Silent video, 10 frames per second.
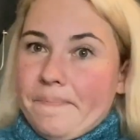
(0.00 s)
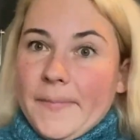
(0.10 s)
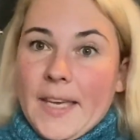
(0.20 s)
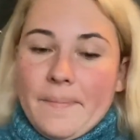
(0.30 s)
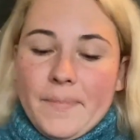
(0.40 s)

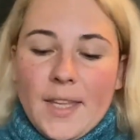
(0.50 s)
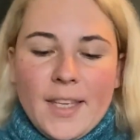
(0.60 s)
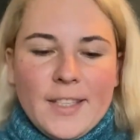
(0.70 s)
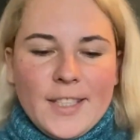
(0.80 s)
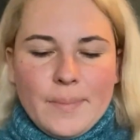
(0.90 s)
yeah,
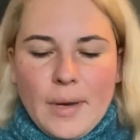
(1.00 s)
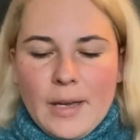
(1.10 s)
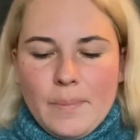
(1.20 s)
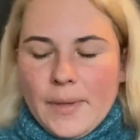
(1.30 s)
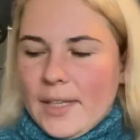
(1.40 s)
it's just my
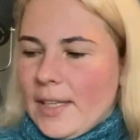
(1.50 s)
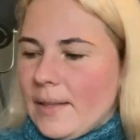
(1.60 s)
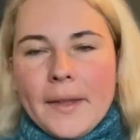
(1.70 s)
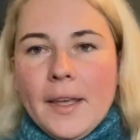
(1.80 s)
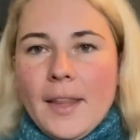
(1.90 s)
opinion.
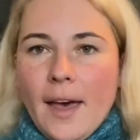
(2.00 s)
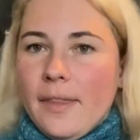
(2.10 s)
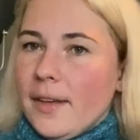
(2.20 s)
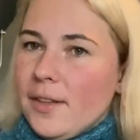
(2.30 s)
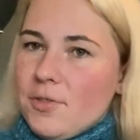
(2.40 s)
Another
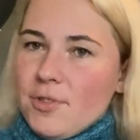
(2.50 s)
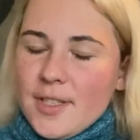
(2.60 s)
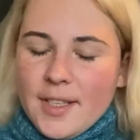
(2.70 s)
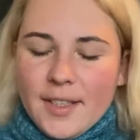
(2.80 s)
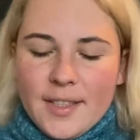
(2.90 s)

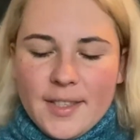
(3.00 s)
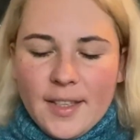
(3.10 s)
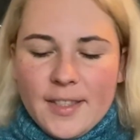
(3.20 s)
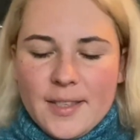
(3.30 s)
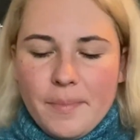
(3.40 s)
interesting
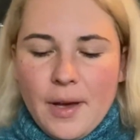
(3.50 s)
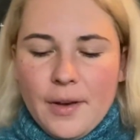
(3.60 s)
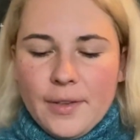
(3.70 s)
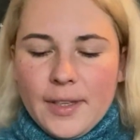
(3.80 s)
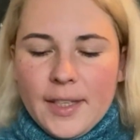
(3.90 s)
things
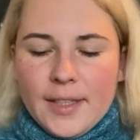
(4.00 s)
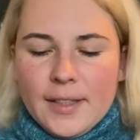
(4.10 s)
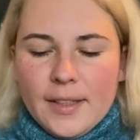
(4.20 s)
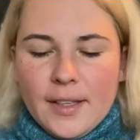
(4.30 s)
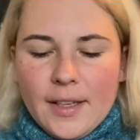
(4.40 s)
about
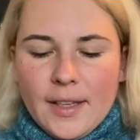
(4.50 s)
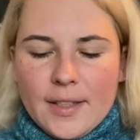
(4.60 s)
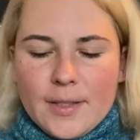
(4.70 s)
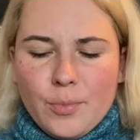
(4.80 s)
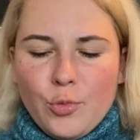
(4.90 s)
knitting,
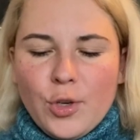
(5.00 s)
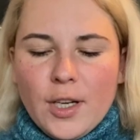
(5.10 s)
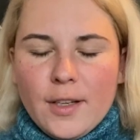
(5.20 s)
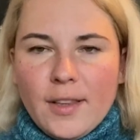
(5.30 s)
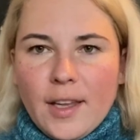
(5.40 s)
it's
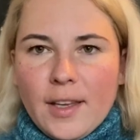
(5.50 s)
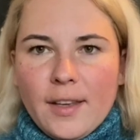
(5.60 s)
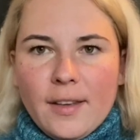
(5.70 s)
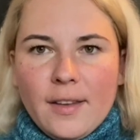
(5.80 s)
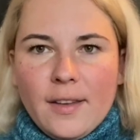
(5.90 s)
more
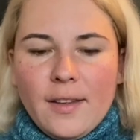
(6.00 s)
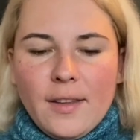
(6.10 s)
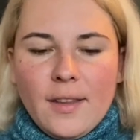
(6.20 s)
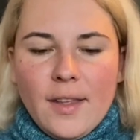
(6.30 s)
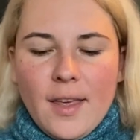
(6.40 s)
like
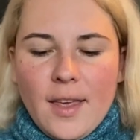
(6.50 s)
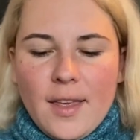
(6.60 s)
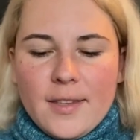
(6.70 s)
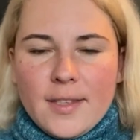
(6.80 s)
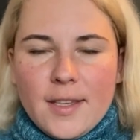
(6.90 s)

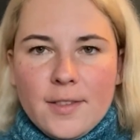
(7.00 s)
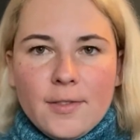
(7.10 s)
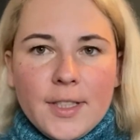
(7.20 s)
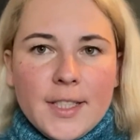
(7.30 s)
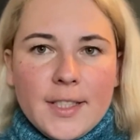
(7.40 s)

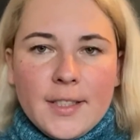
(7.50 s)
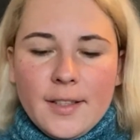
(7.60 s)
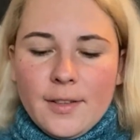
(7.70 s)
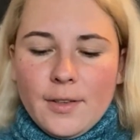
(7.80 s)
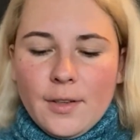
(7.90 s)
accessories
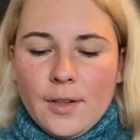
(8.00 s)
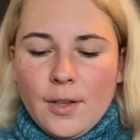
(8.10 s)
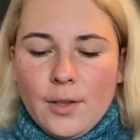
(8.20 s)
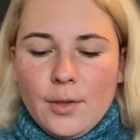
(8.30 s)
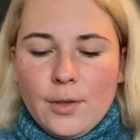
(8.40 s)

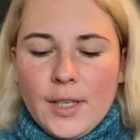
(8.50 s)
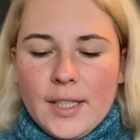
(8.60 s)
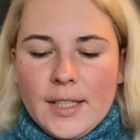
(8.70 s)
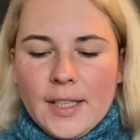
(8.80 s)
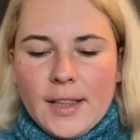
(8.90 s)
to
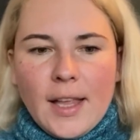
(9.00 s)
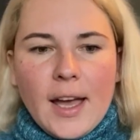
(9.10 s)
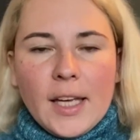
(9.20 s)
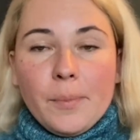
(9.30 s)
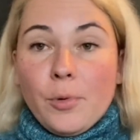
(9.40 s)
knitting,
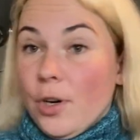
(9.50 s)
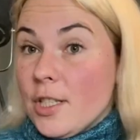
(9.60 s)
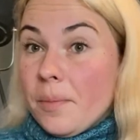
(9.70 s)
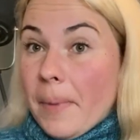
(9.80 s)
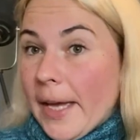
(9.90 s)
like
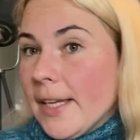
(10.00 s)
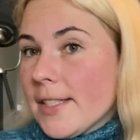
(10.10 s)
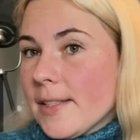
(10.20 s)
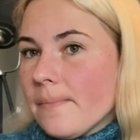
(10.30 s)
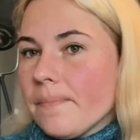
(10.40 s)
project bags.